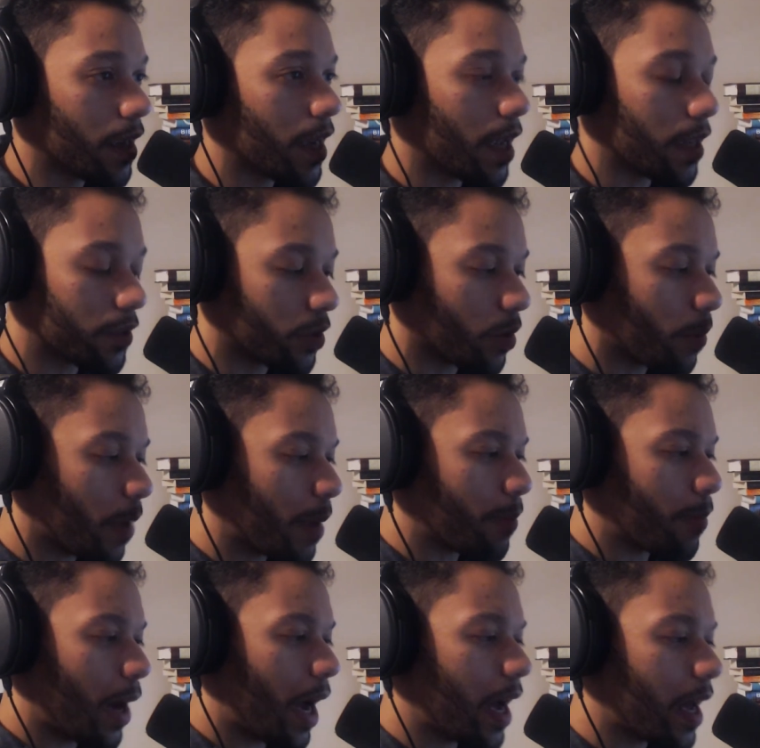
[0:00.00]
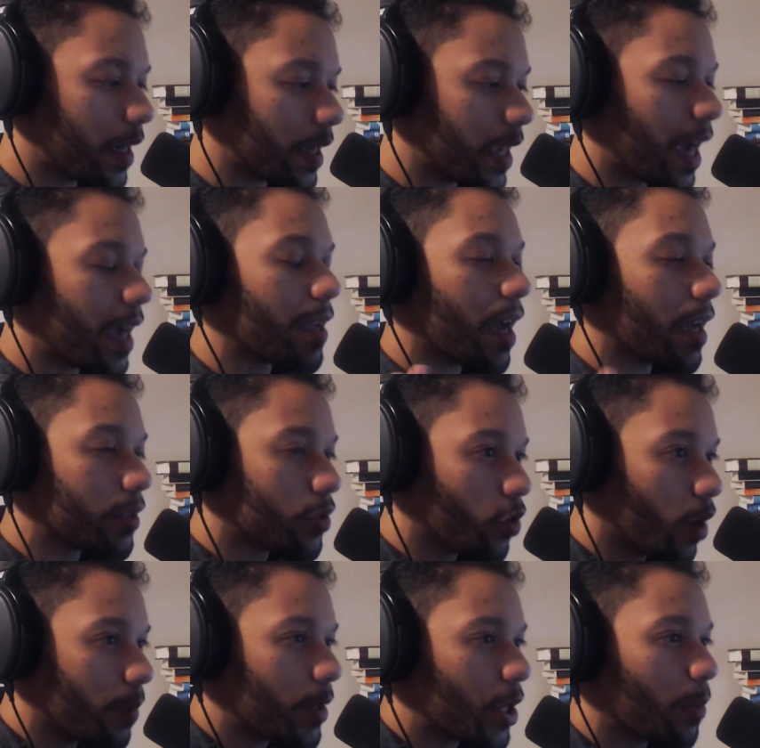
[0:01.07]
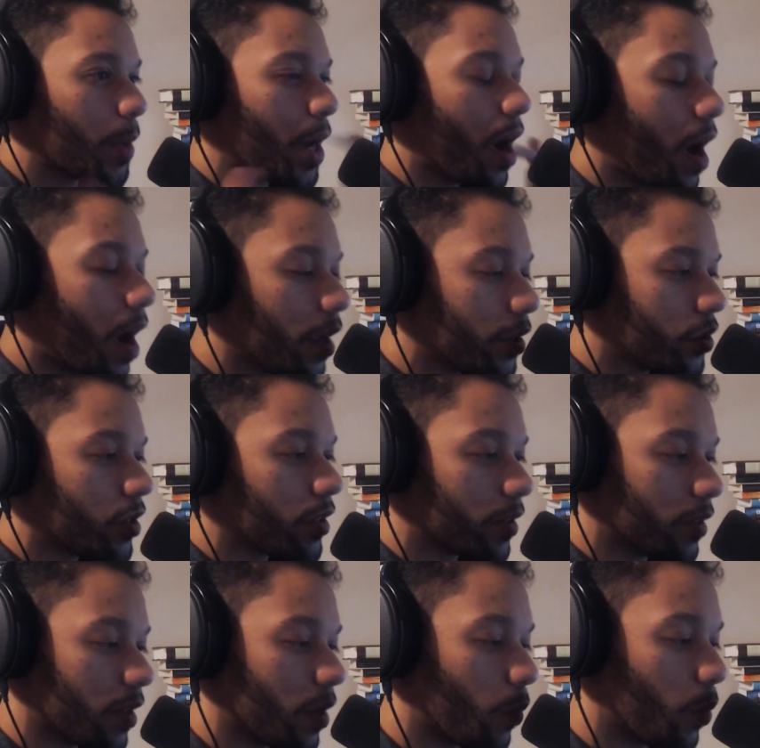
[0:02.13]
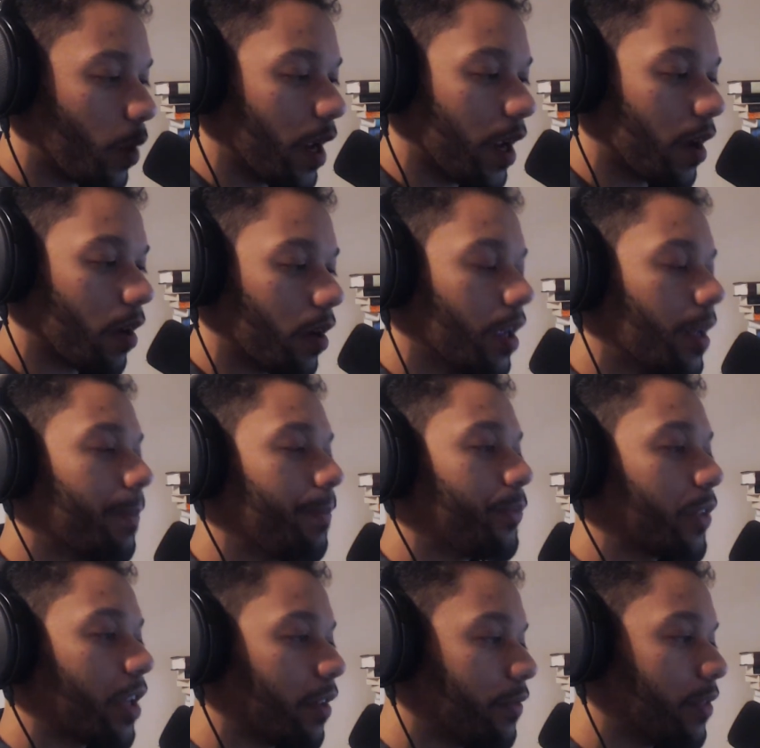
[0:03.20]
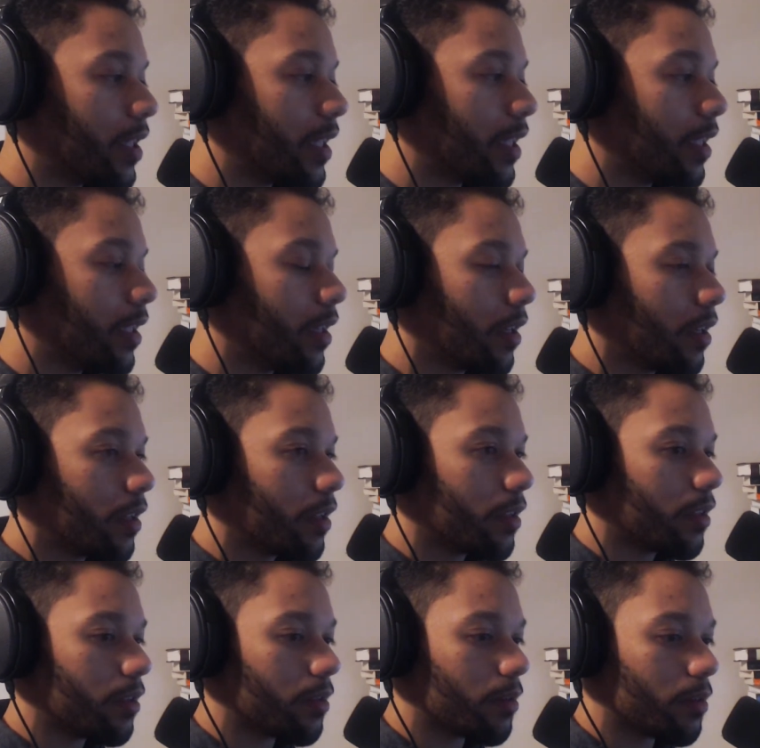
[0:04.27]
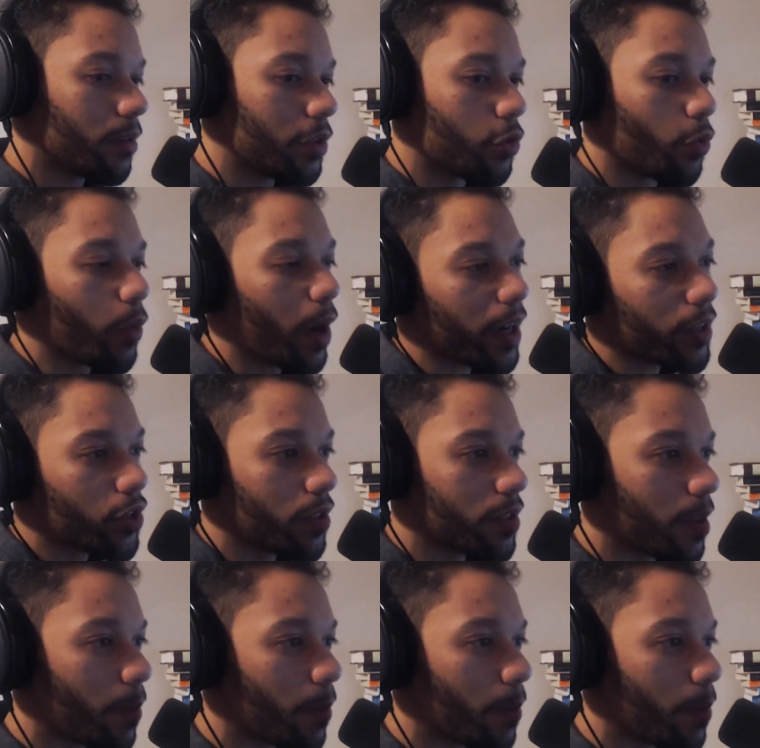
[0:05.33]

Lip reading: And so my body, so I become consciously aware of the directions that